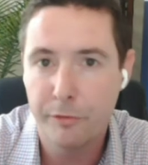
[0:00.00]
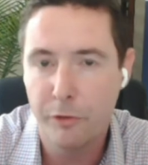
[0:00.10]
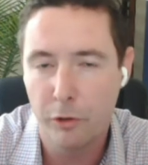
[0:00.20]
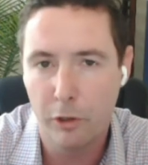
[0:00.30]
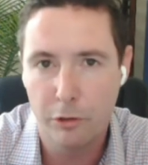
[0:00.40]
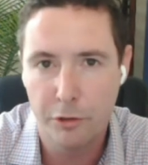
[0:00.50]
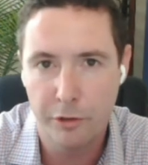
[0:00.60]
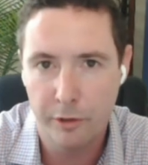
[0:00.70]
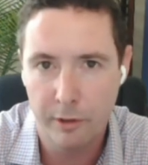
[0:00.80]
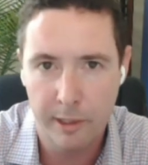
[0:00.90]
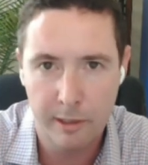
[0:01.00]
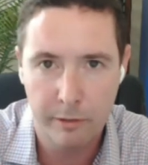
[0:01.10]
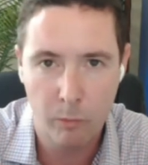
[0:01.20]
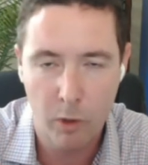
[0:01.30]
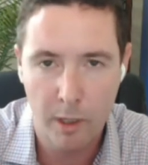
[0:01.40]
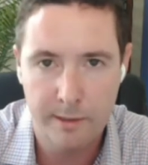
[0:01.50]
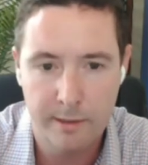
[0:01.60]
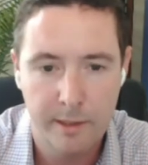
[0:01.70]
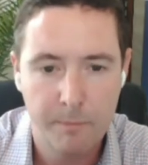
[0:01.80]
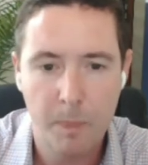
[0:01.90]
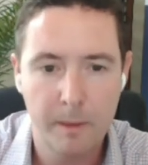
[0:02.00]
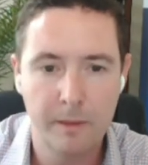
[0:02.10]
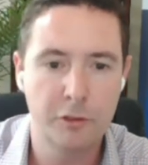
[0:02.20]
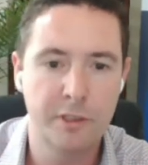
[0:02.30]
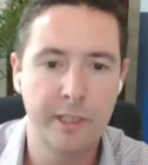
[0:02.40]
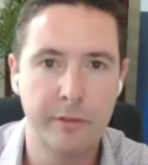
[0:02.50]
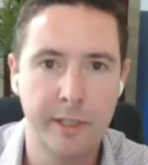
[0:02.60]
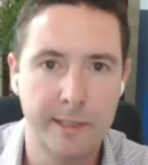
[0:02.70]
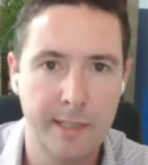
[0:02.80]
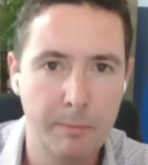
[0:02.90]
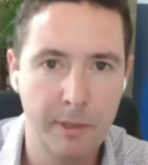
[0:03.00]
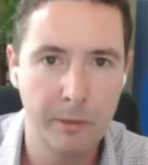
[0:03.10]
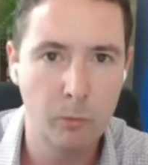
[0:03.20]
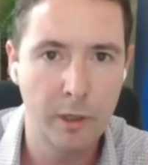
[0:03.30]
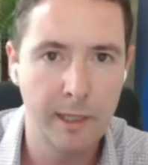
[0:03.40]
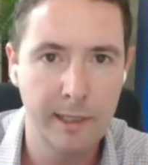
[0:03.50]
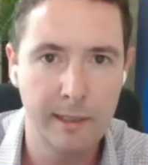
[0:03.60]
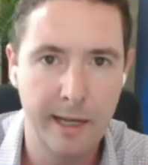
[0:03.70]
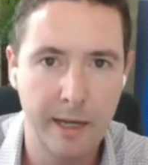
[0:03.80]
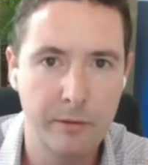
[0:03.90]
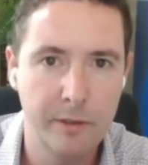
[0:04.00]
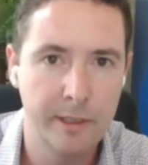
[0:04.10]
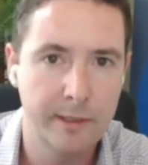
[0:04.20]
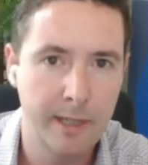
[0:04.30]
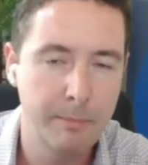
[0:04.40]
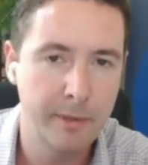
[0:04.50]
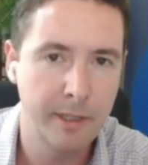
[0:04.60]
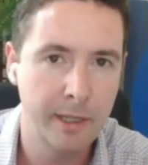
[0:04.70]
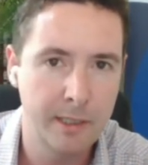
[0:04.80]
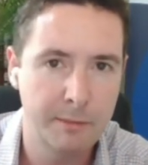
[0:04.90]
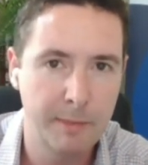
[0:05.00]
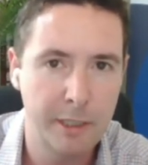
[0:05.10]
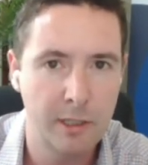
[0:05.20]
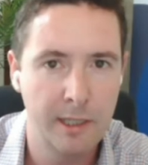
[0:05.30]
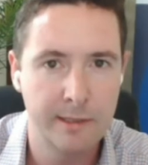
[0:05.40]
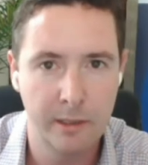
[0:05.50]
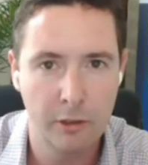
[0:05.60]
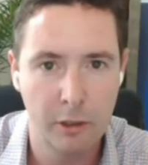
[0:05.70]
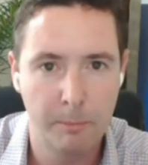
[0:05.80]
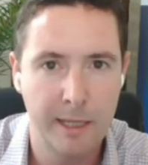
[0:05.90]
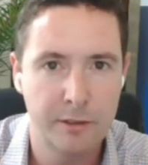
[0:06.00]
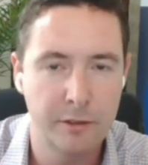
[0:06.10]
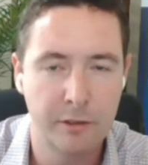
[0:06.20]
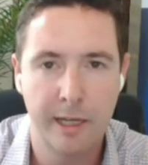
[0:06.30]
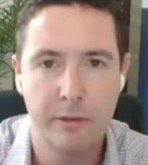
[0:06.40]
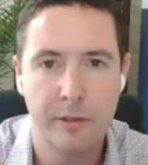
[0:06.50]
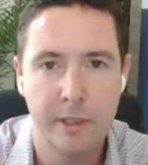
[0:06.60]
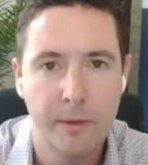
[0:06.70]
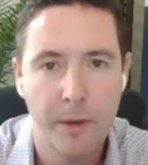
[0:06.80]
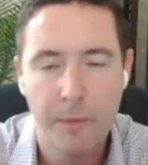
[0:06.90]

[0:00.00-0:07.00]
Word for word: foreclosure there literally was and just to give you an example, in one little county in Tampa that I specialize in called Pasco County,